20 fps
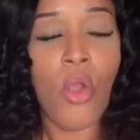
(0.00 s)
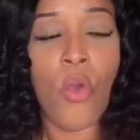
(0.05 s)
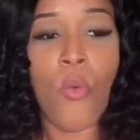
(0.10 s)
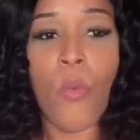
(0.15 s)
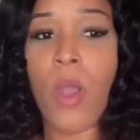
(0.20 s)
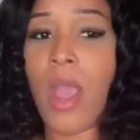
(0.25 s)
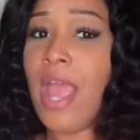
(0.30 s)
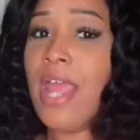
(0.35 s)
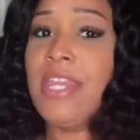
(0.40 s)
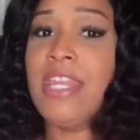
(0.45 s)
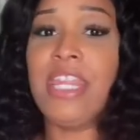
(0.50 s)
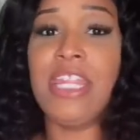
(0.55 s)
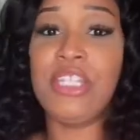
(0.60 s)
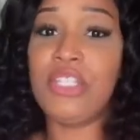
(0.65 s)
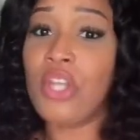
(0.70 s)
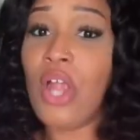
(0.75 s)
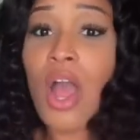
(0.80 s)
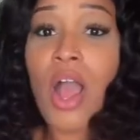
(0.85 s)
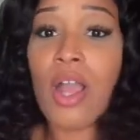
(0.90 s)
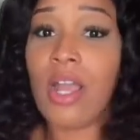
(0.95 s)
what did
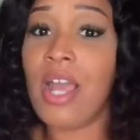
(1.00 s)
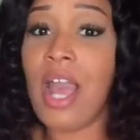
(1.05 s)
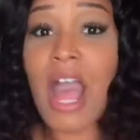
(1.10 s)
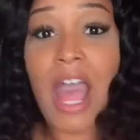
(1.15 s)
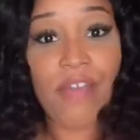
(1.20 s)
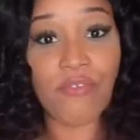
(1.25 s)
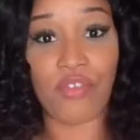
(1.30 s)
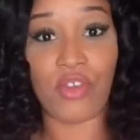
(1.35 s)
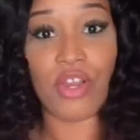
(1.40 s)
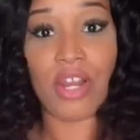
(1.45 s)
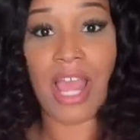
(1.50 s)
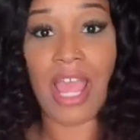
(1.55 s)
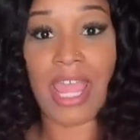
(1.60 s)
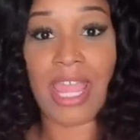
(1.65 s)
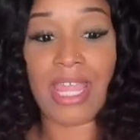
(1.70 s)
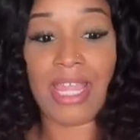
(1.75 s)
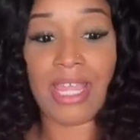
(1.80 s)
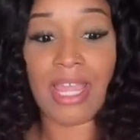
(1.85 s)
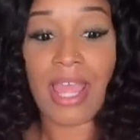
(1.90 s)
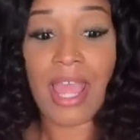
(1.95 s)
y'all cover?
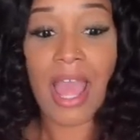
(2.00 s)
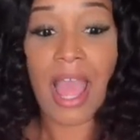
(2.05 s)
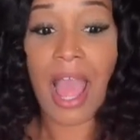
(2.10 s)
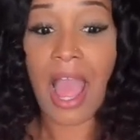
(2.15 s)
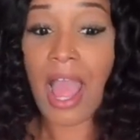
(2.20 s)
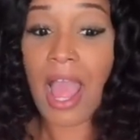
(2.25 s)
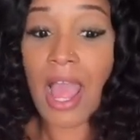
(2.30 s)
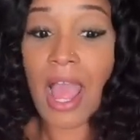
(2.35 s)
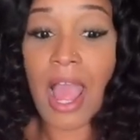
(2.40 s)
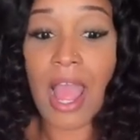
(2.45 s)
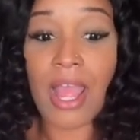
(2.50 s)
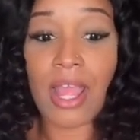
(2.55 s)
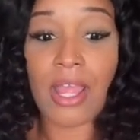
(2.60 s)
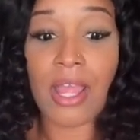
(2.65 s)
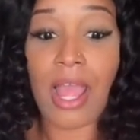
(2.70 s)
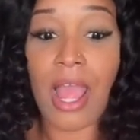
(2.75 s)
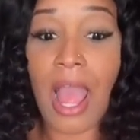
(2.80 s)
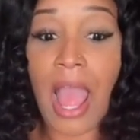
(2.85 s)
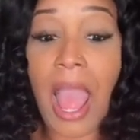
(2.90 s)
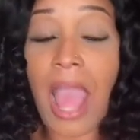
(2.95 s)
Like,
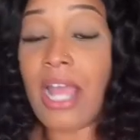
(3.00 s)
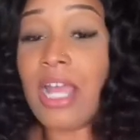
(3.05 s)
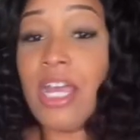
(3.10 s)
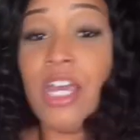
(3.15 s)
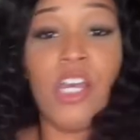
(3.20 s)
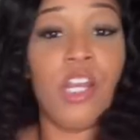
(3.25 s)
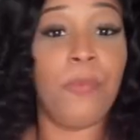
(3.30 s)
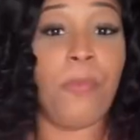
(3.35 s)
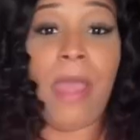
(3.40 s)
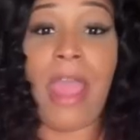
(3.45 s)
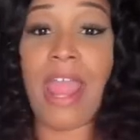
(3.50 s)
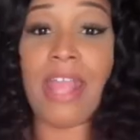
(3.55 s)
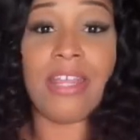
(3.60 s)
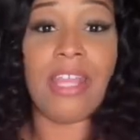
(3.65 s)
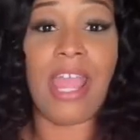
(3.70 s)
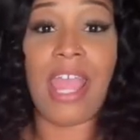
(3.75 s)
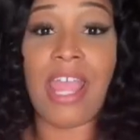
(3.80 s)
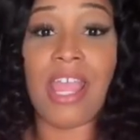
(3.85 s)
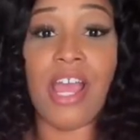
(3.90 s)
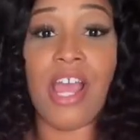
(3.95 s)
I could have paid the
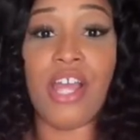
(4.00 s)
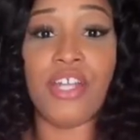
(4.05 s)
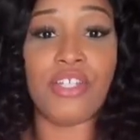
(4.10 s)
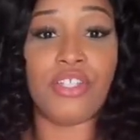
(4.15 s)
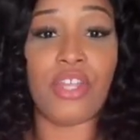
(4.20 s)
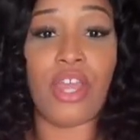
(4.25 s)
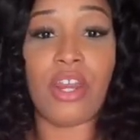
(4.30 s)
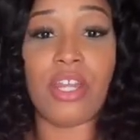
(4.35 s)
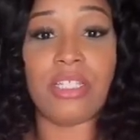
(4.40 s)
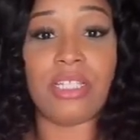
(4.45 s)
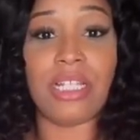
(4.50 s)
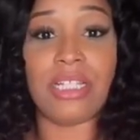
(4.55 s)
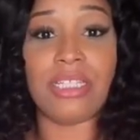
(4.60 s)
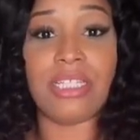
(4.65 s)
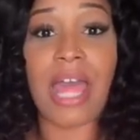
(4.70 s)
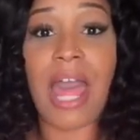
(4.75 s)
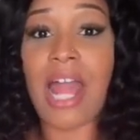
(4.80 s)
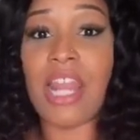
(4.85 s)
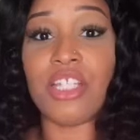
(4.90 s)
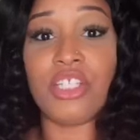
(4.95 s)

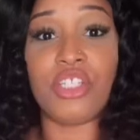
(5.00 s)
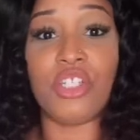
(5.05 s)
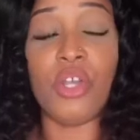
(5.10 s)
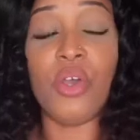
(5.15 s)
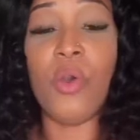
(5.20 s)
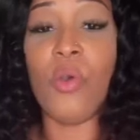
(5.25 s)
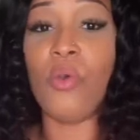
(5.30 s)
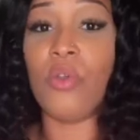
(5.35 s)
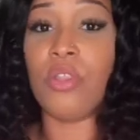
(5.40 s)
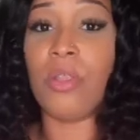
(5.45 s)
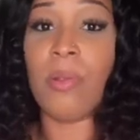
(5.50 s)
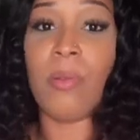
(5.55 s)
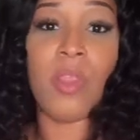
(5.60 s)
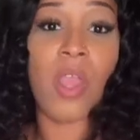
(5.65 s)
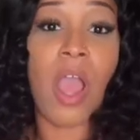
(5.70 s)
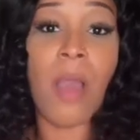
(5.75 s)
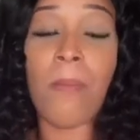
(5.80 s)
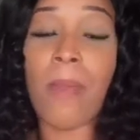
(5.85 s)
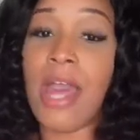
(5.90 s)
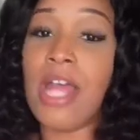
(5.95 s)
$836 too.
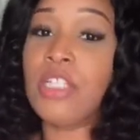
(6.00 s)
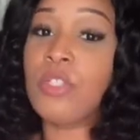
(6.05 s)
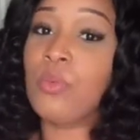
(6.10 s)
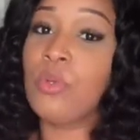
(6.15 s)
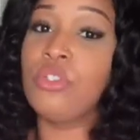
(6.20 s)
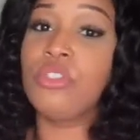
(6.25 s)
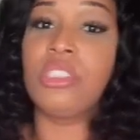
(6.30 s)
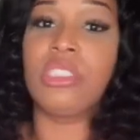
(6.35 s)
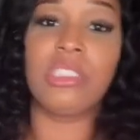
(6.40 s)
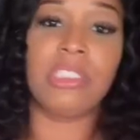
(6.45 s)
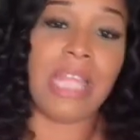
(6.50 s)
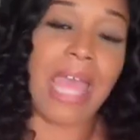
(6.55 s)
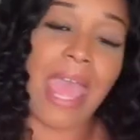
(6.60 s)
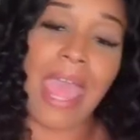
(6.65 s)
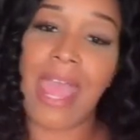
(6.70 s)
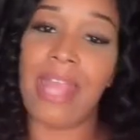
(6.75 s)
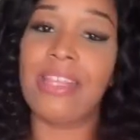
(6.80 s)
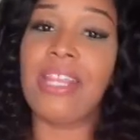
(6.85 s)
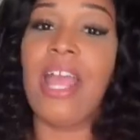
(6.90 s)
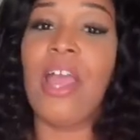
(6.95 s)
Y'all might as well just
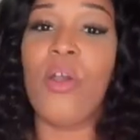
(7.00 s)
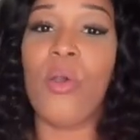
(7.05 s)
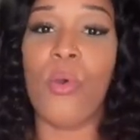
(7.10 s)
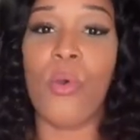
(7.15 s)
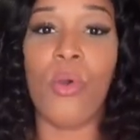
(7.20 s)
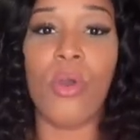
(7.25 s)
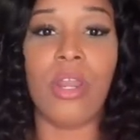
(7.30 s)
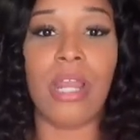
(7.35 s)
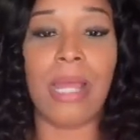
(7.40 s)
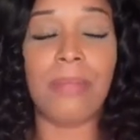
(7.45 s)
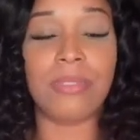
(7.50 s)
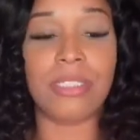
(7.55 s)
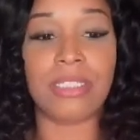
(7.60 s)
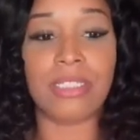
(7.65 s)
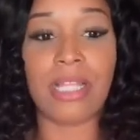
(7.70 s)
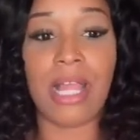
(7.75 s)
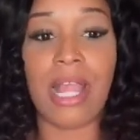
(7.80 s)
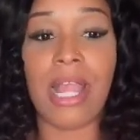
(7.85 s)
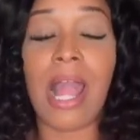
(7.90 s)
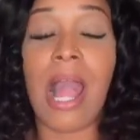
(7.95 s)
add that on. I'm just
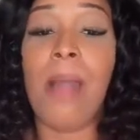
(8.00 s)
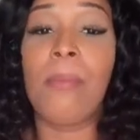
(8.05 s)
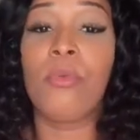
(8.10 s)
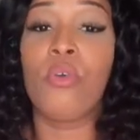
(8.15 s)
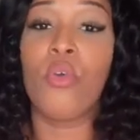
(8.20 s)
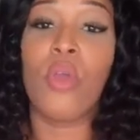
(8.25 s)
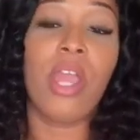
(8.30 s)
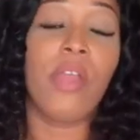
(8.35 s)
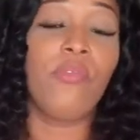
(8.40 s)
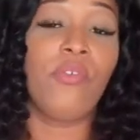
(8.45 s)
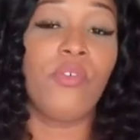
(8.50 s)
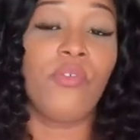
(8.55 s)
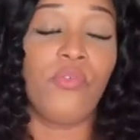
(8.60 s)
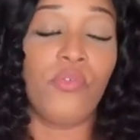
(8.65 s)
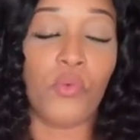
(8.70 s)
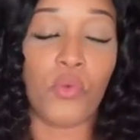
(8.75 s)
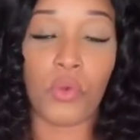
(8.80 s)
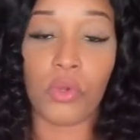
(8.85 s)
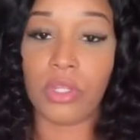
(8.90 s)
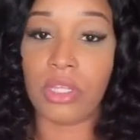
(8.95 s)
like, I'm grateful
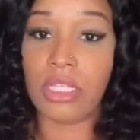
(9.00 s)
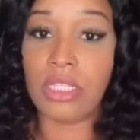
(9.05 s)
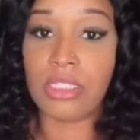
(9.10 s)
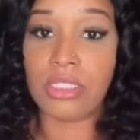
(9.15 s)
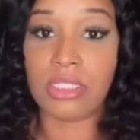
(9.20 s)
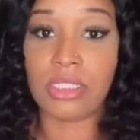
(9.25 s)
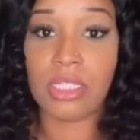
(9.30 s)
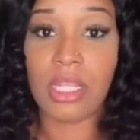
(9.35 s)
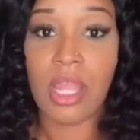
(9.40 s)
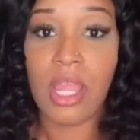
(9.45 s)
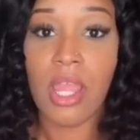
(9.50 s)
for this,